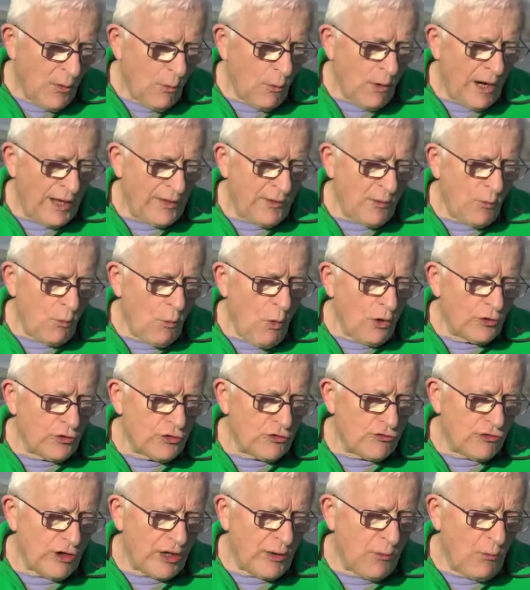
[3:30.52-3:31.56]
Where the
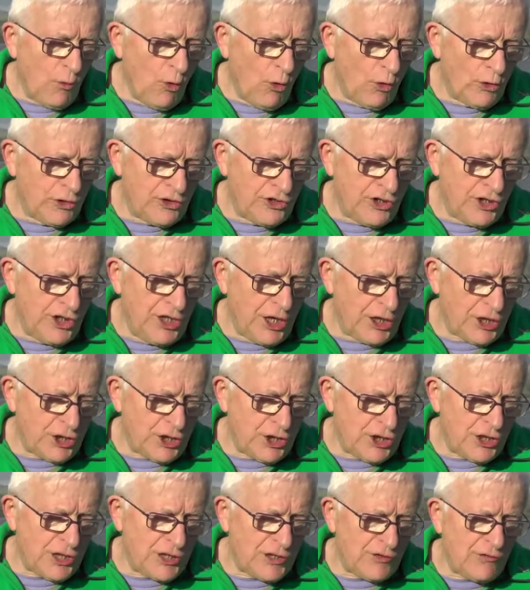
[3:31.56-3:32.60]
wandering water
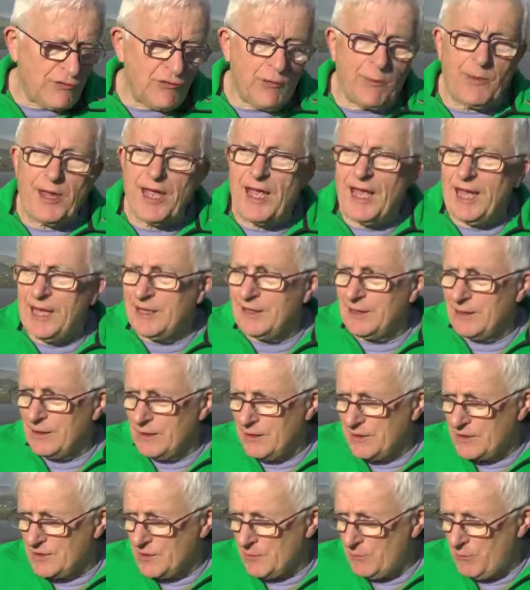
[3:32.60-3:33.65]
gushes from the
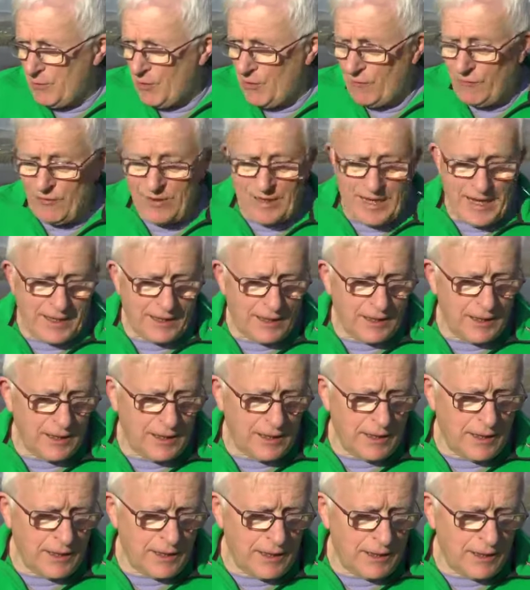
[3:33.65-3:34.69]
hills above
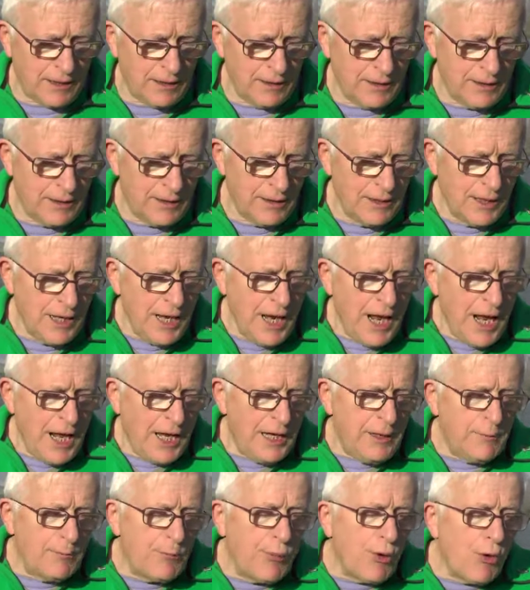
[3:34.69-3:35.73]
Glencar,
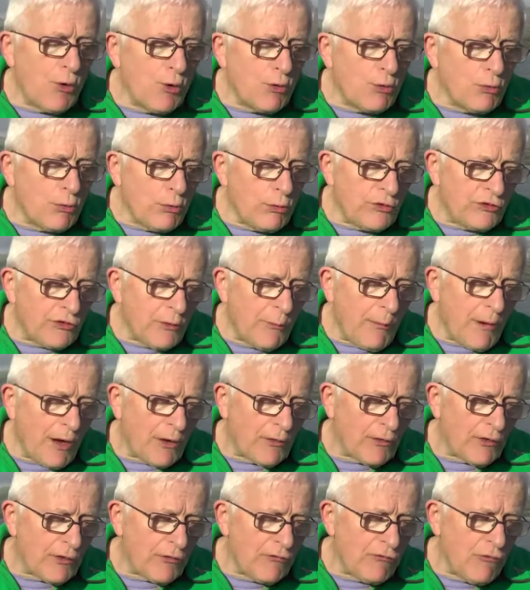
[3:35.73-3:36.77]
in pools
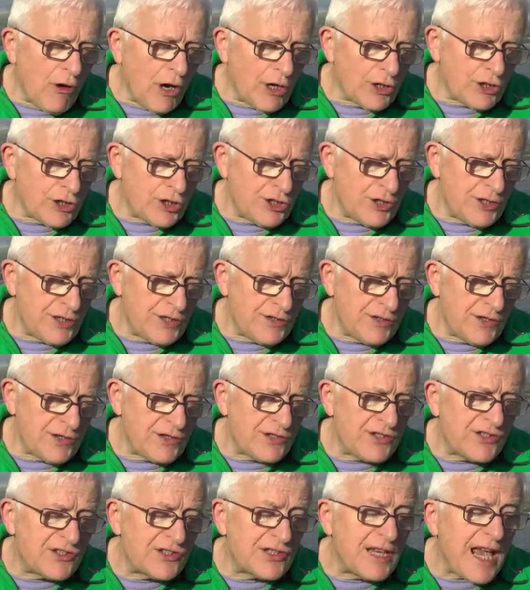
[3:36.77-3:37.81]
among the rushes
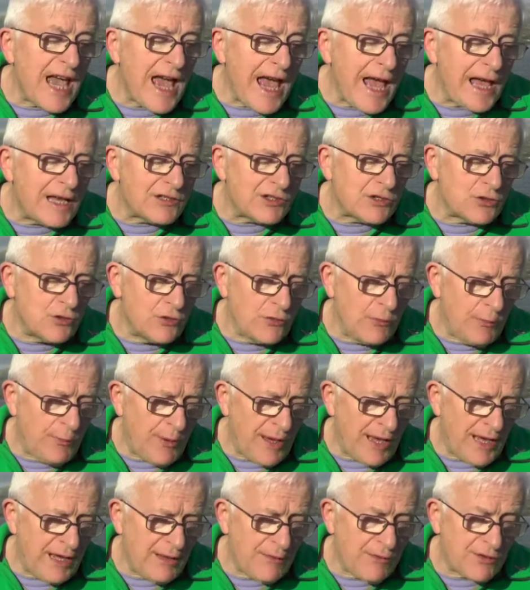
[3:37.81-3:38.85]
that scarce could
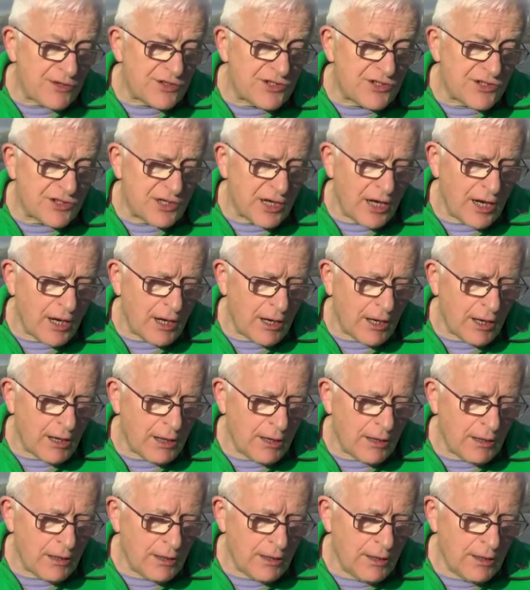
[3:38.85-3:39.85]
bathe a star,